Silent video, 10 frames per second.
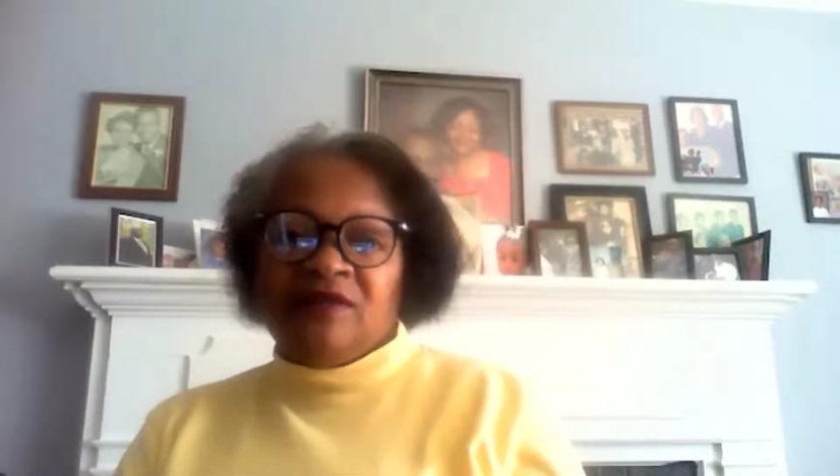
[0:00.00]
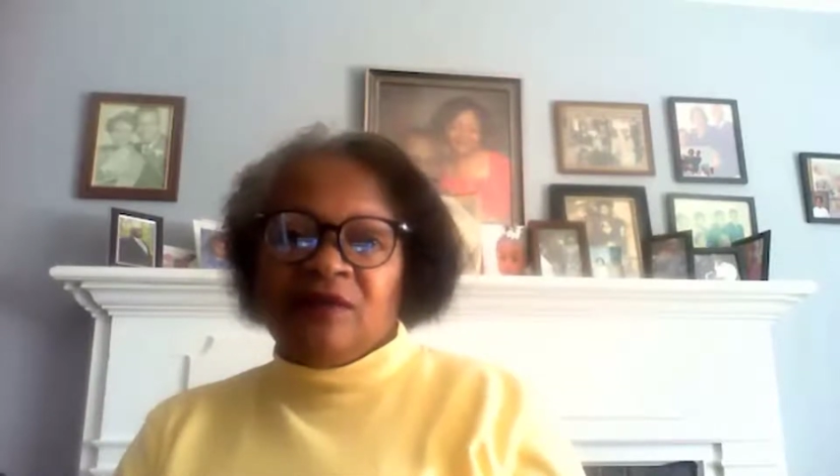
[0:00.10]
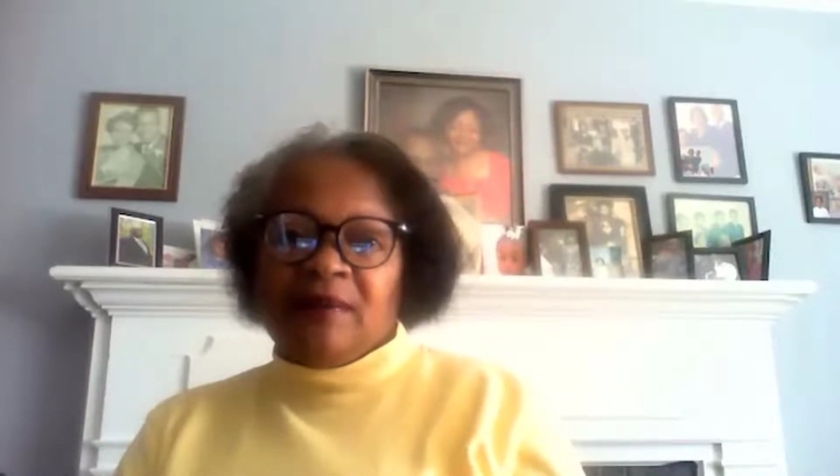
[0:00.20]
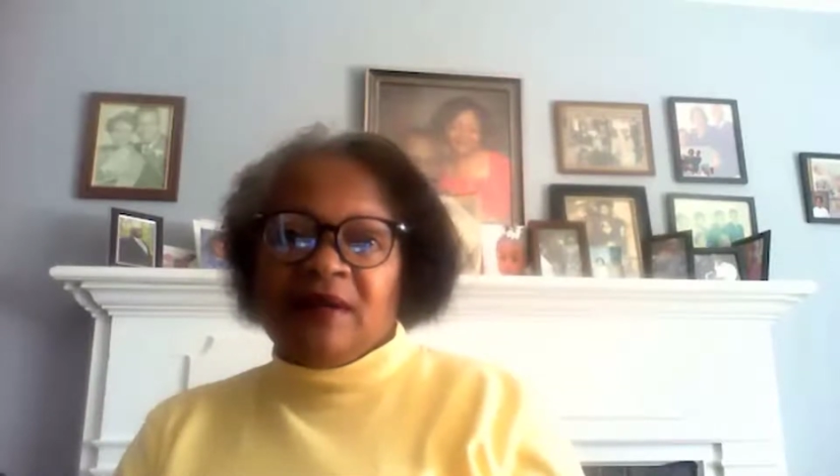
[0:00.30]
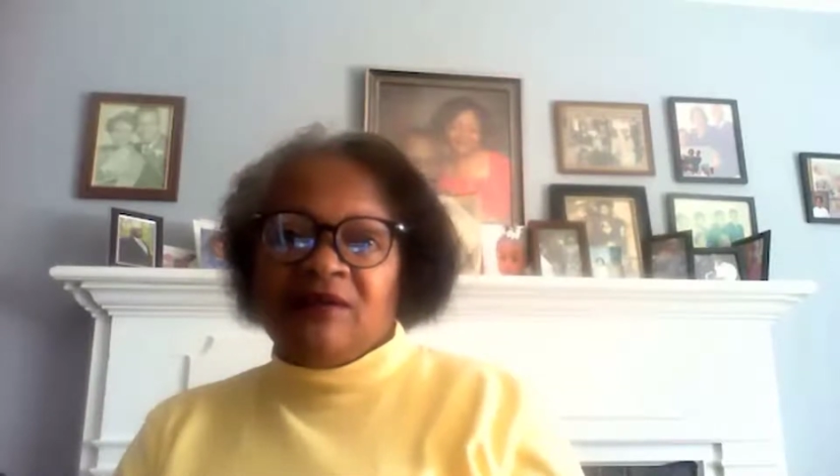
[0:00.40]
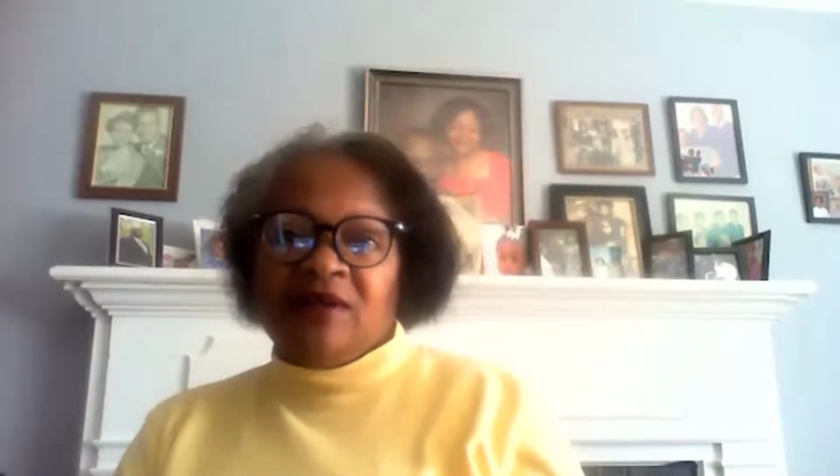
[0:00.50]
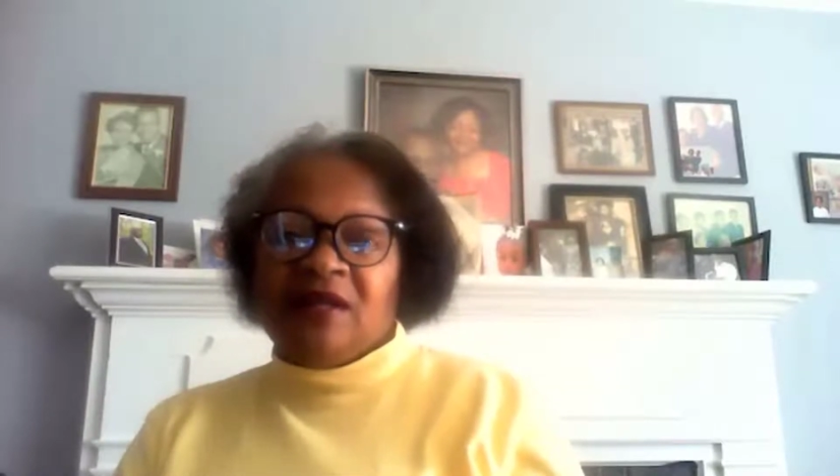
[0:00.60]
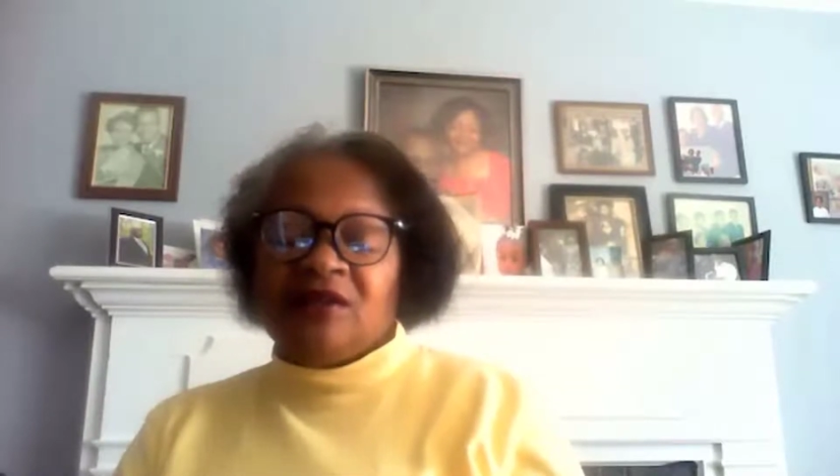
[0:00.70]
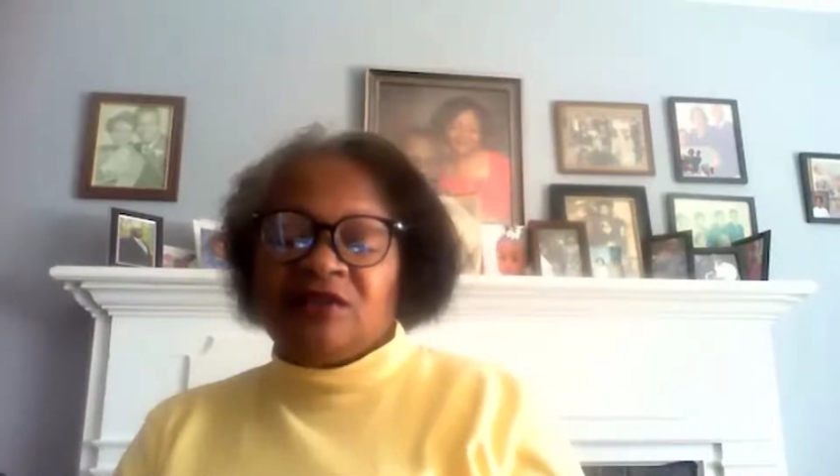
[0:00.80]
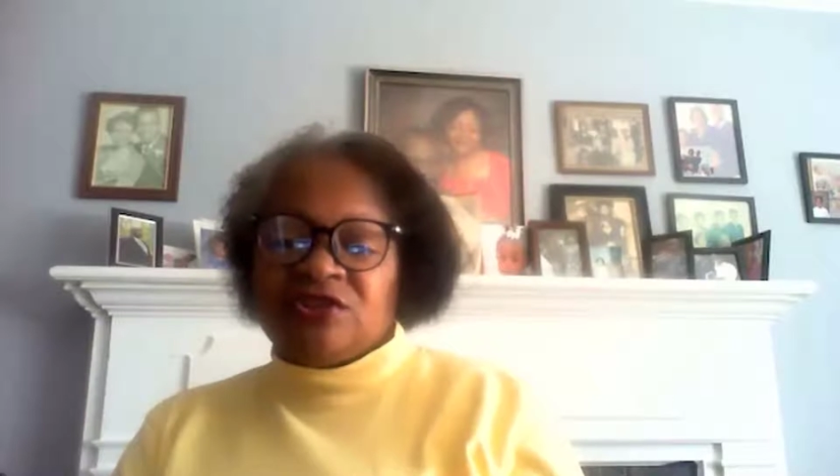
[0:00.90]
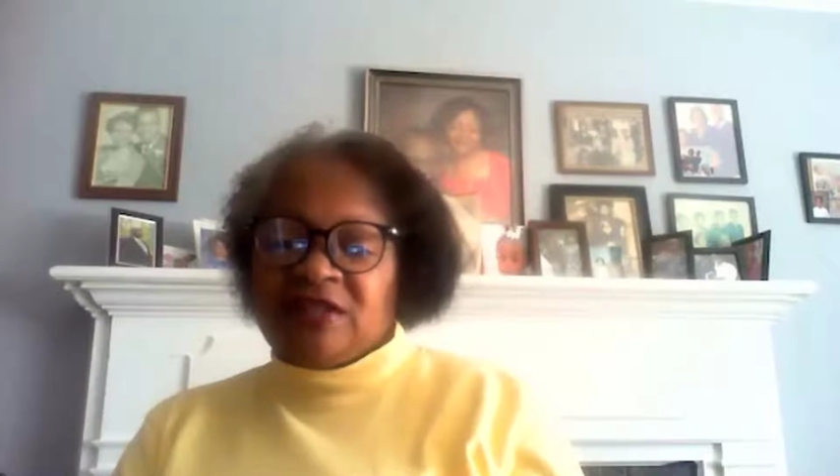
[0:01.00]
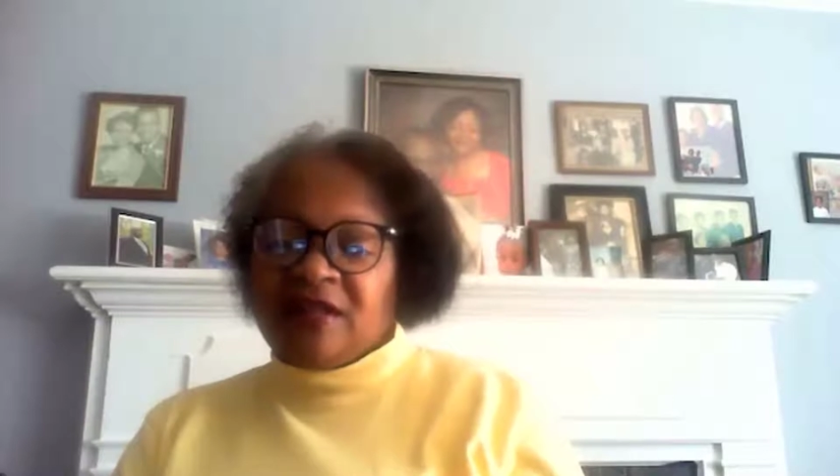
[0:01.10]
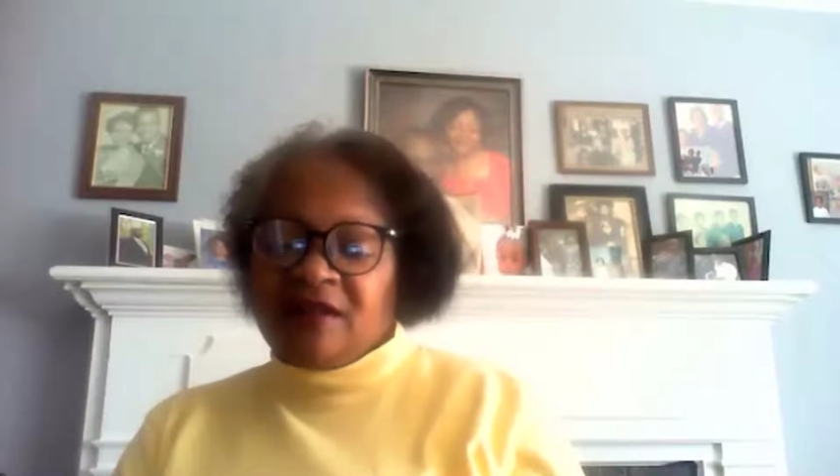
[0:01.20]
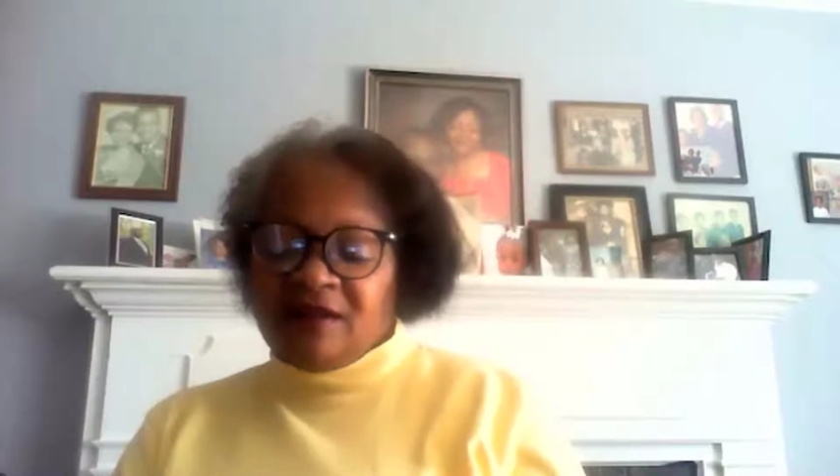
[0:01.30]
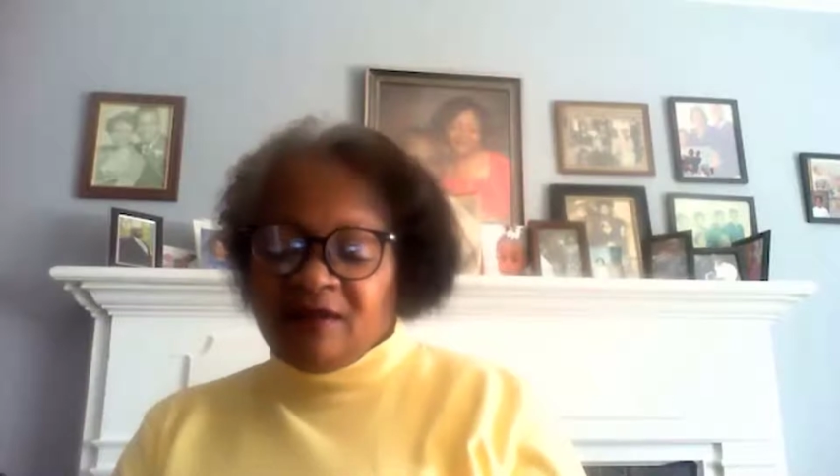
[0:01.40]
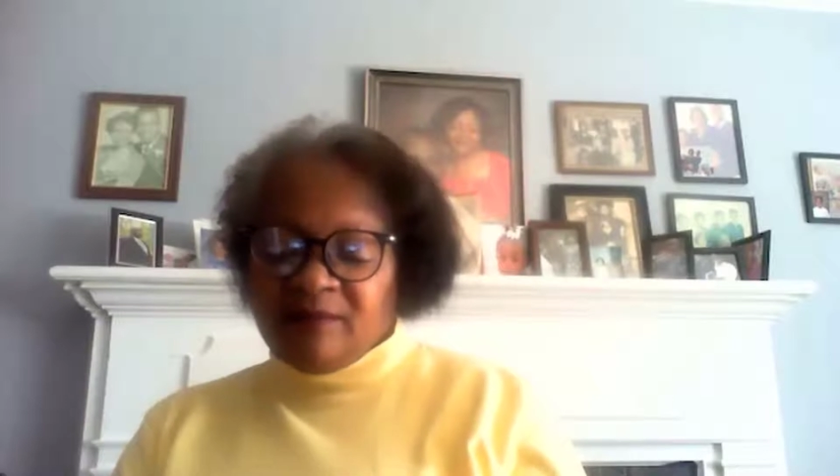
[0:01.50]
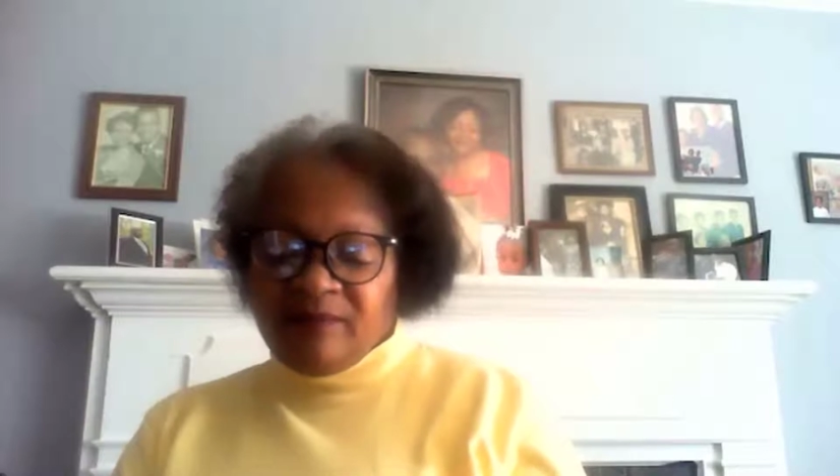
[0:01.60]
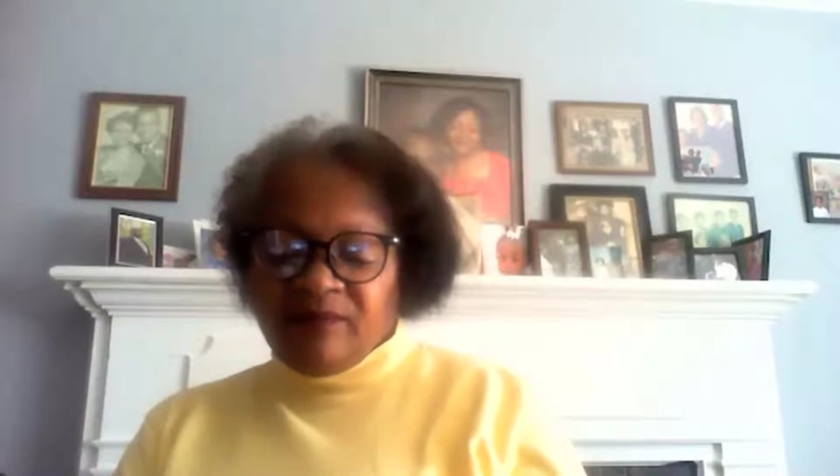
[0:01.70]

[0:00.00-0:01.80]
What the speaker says: for my regular checkup